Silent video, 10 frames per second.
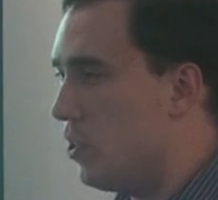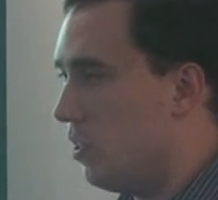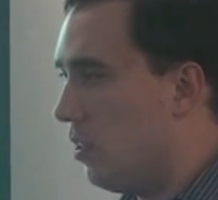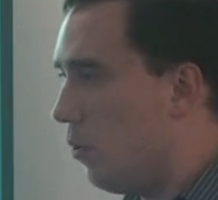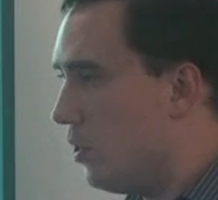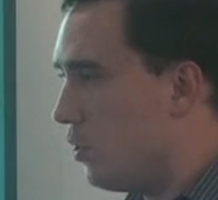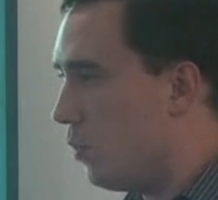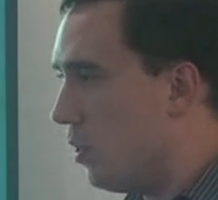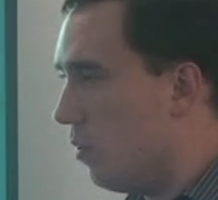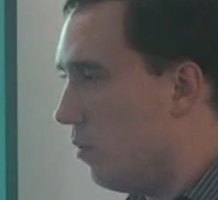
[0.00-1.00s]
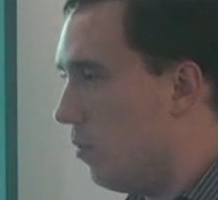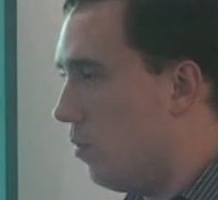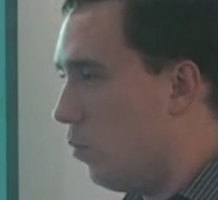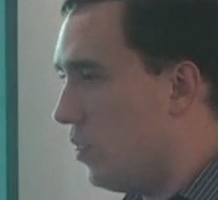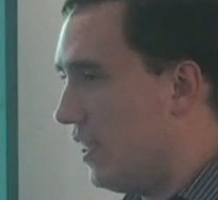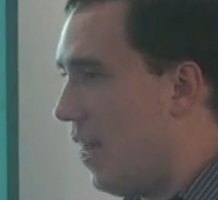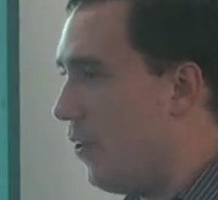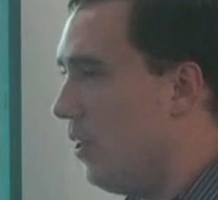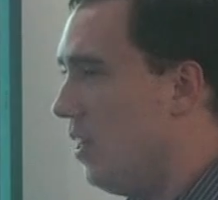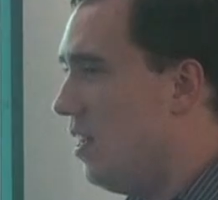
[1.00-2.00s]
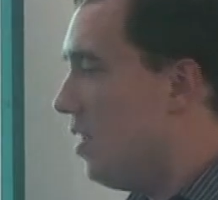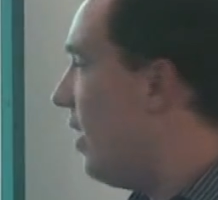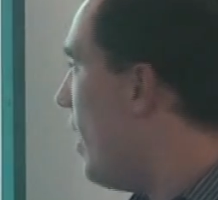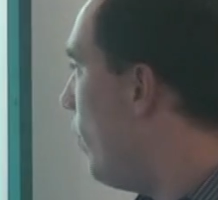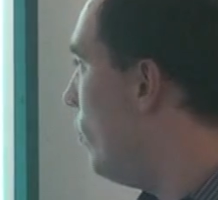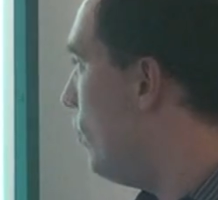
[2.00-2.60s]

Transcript: uppers and lowers were together, and now they're